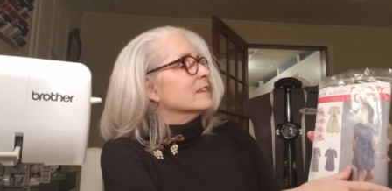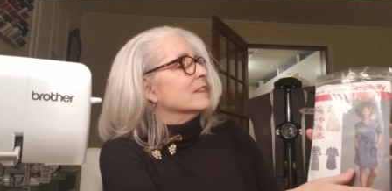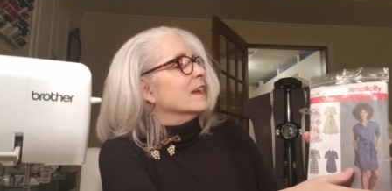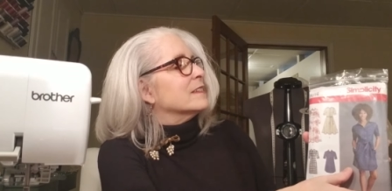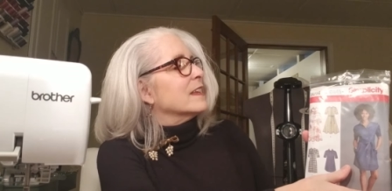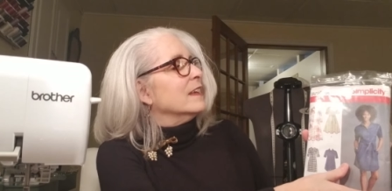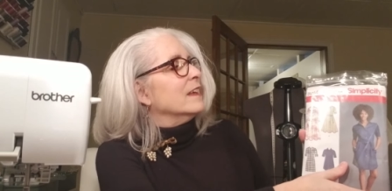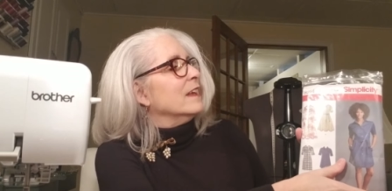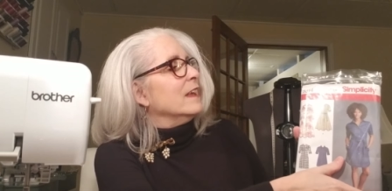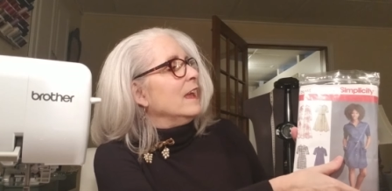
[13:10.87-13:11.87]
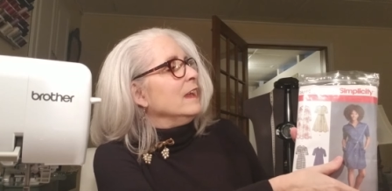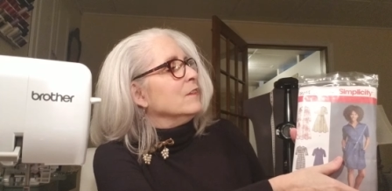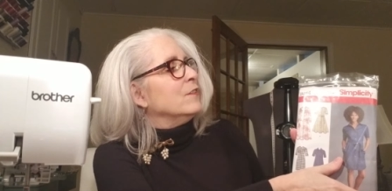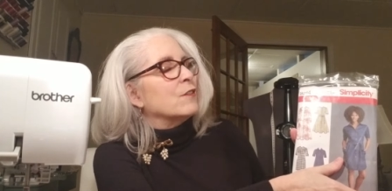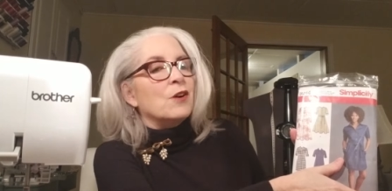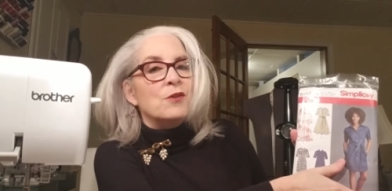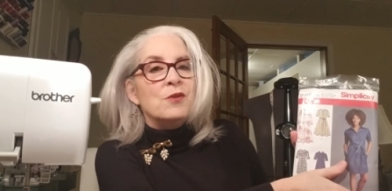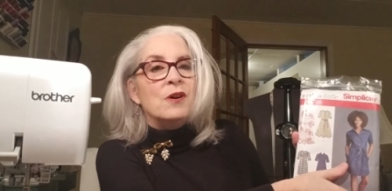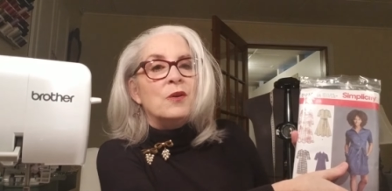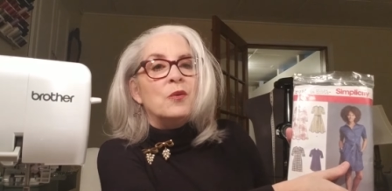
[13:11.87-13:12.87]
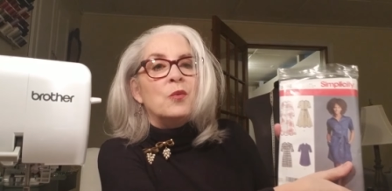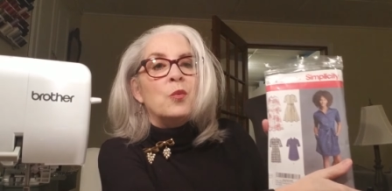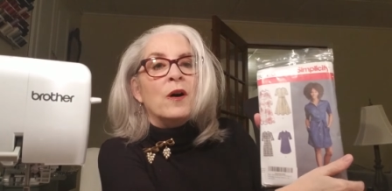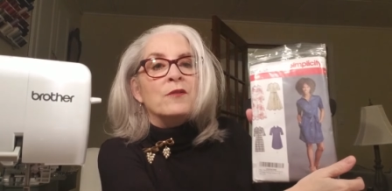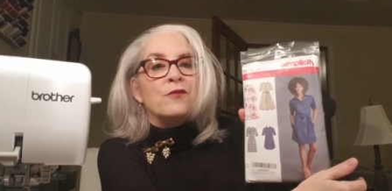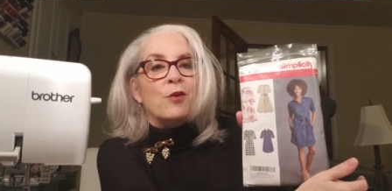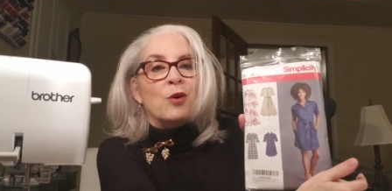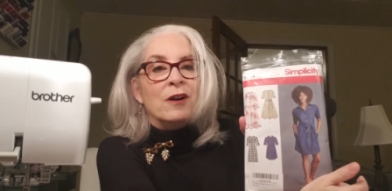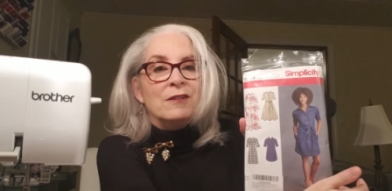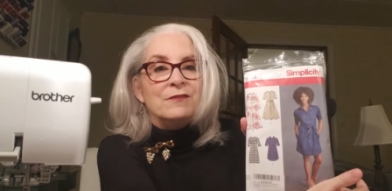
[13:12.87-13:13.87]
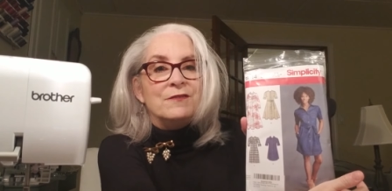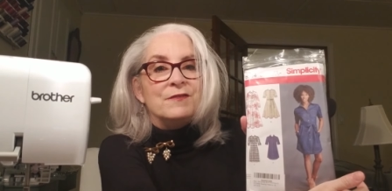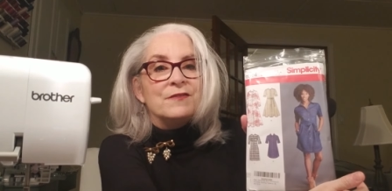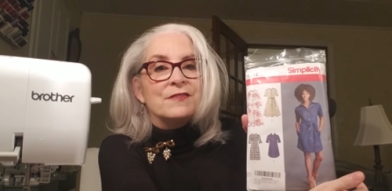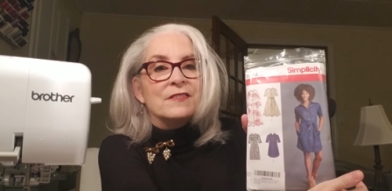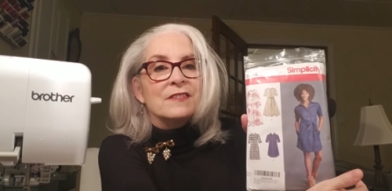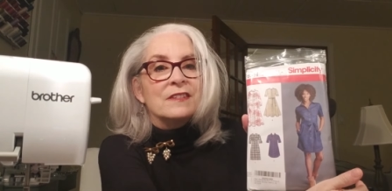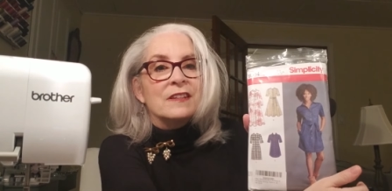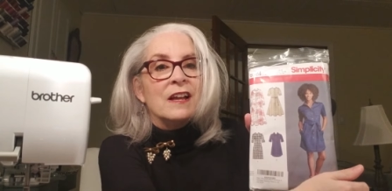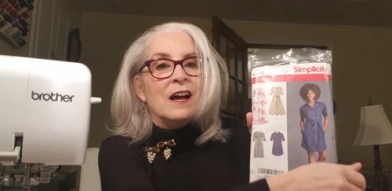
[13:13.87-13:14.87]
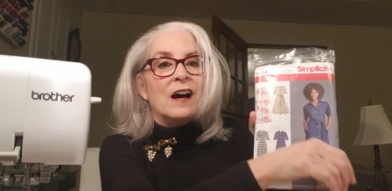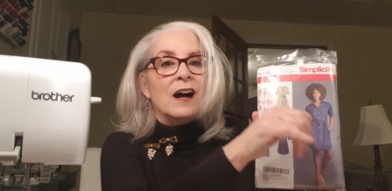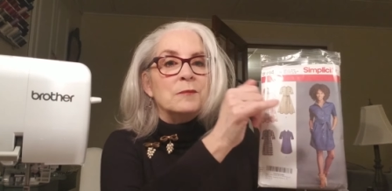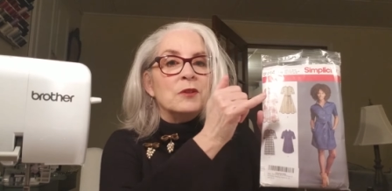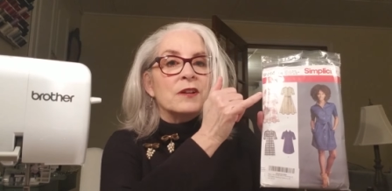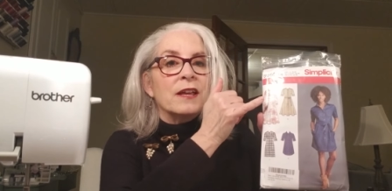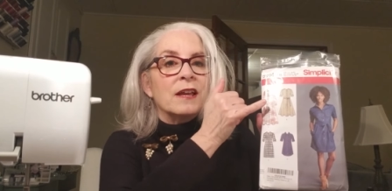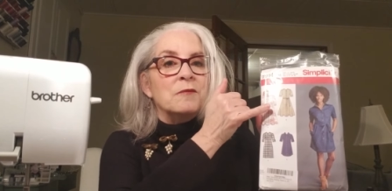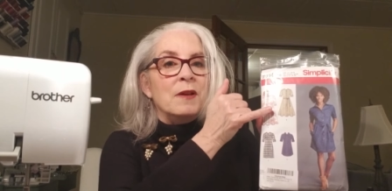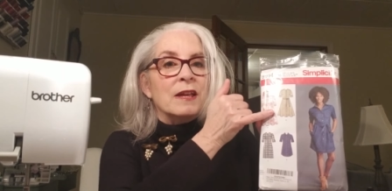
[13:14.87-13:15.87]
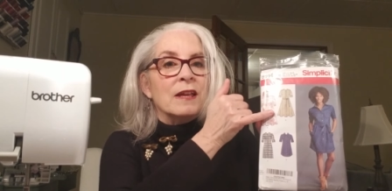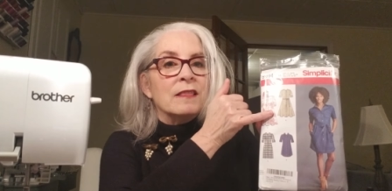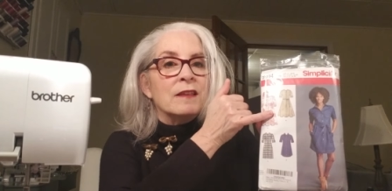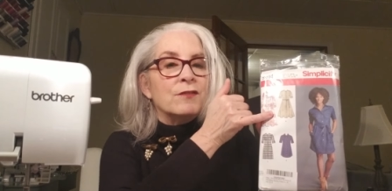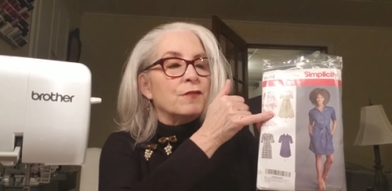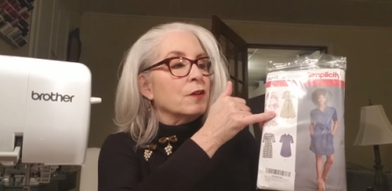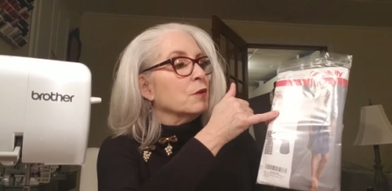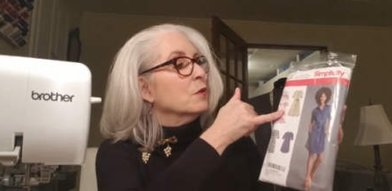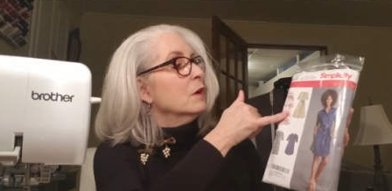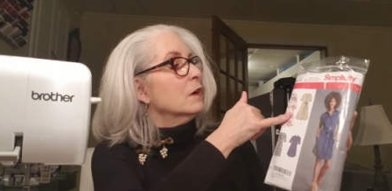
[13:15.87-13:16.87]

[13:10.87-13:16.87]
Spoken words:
That's 8014. I'm looking at making this view.